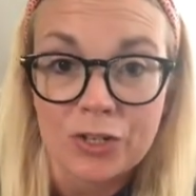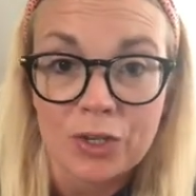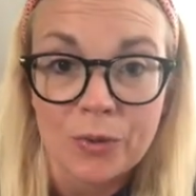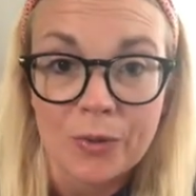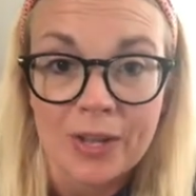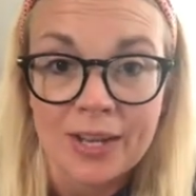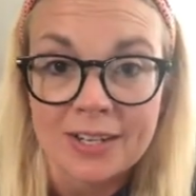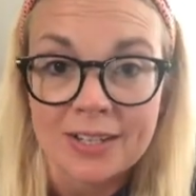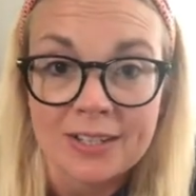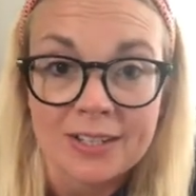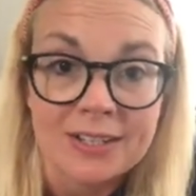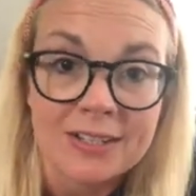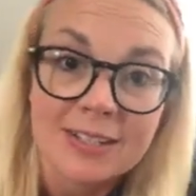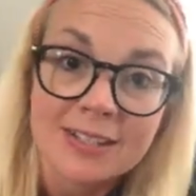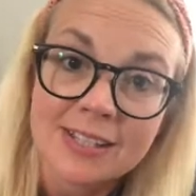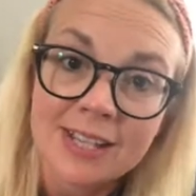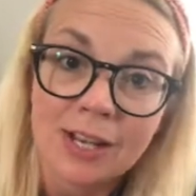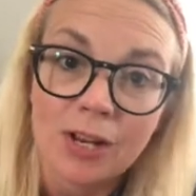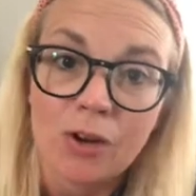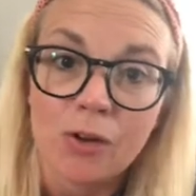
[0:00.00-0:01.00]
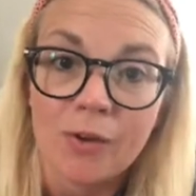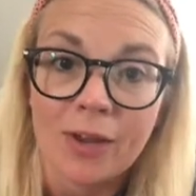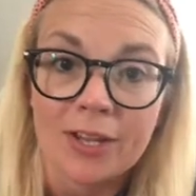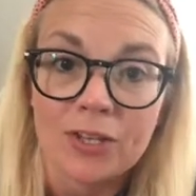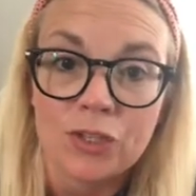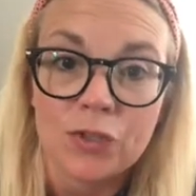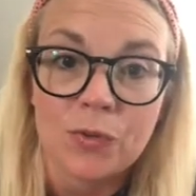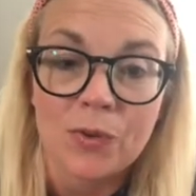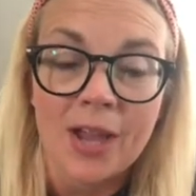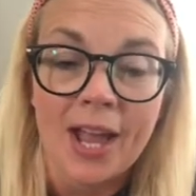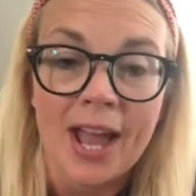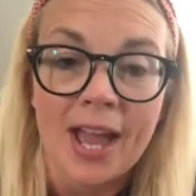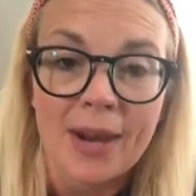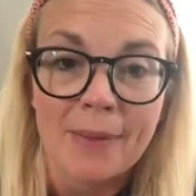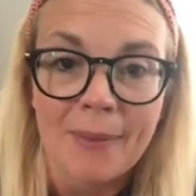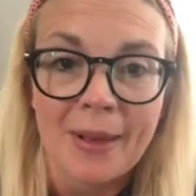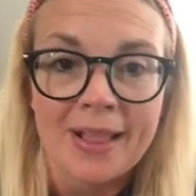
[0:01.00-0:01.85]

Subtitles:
to it and sing along as you can,